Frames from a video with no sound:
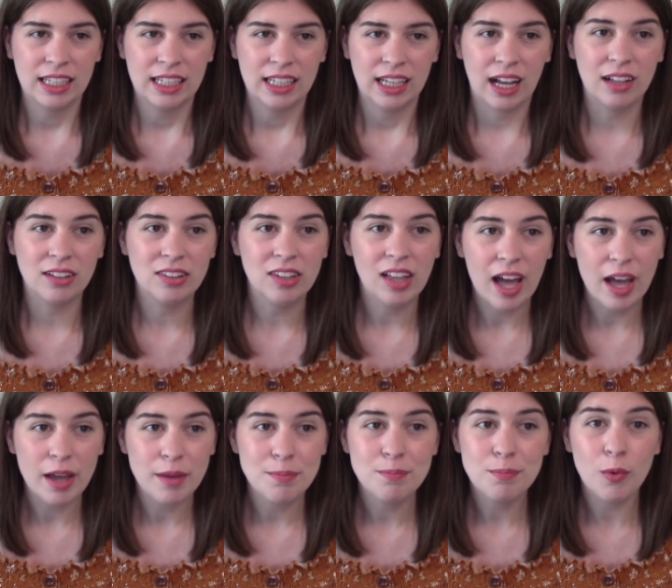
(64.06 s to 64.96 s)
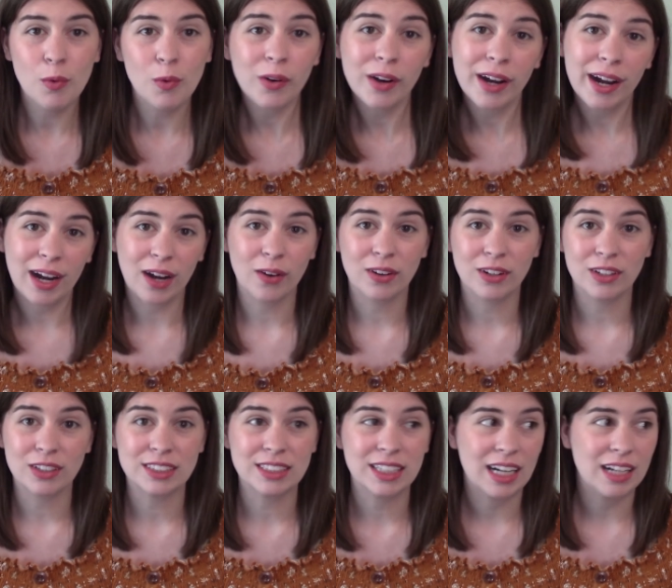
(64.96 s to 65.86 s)
a lot more
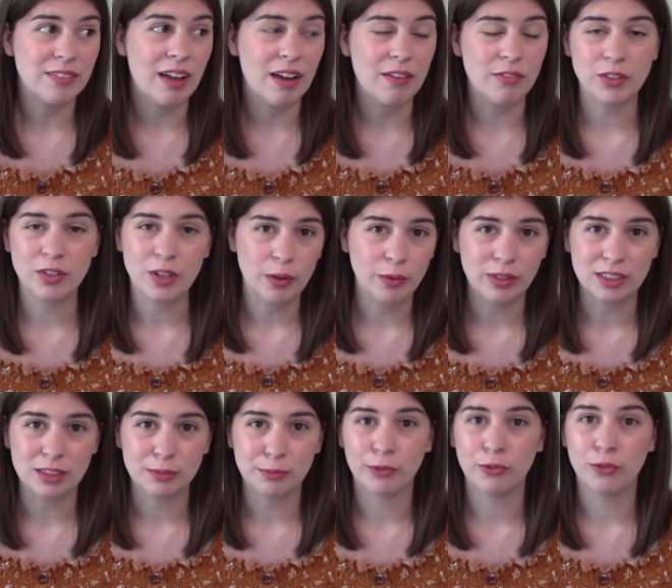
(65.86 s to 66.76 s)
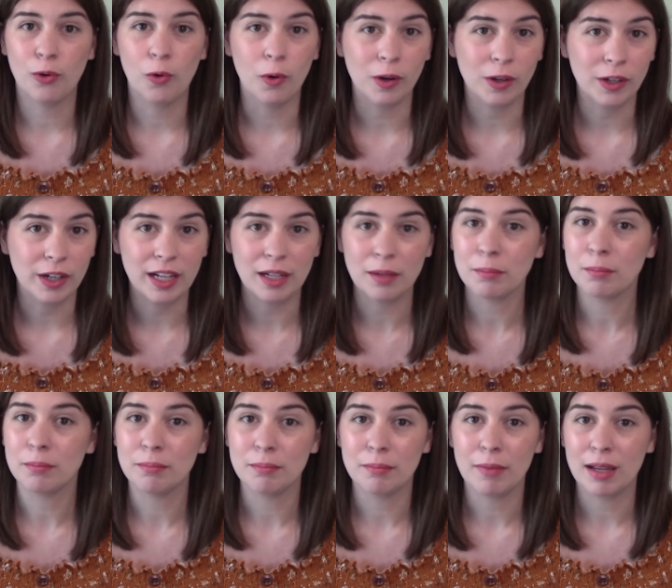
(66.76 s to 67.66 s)
errors than I've ever noticed before
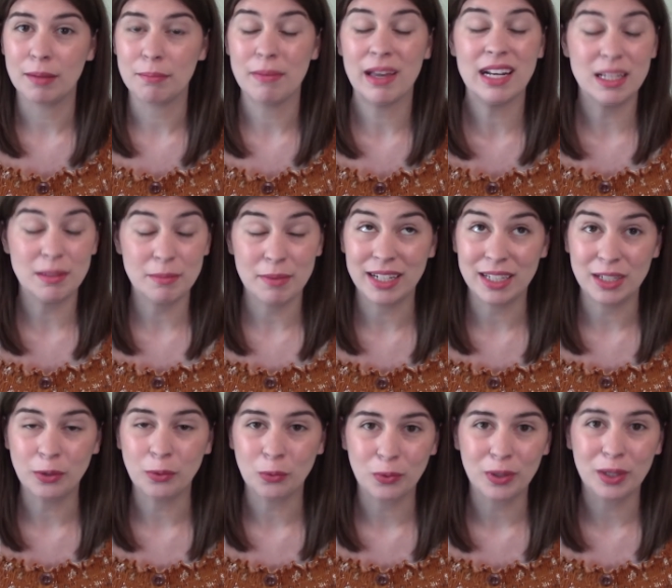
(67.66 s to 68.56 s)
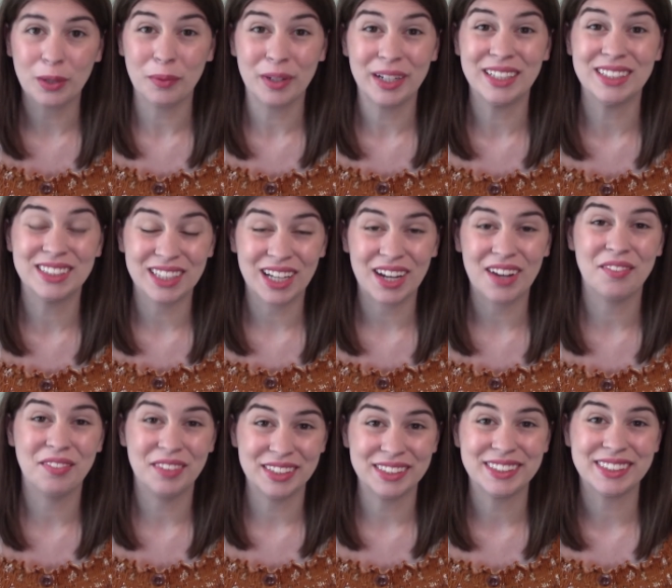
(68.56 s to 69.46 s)
in my many rereads
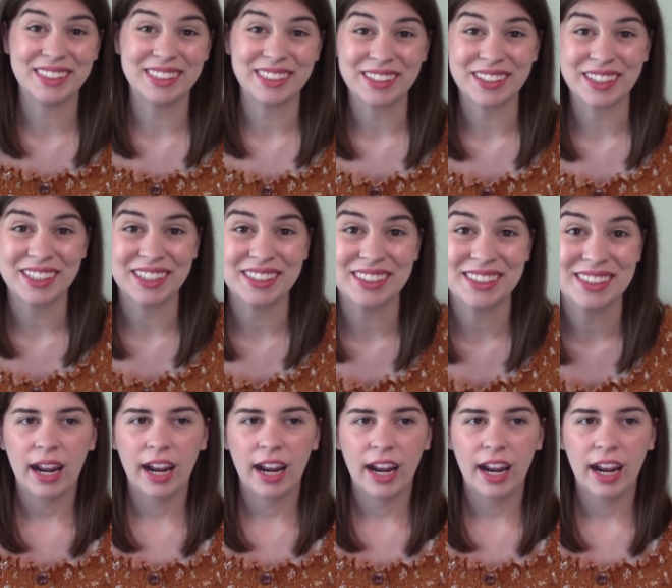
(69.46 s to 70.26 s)
of this series.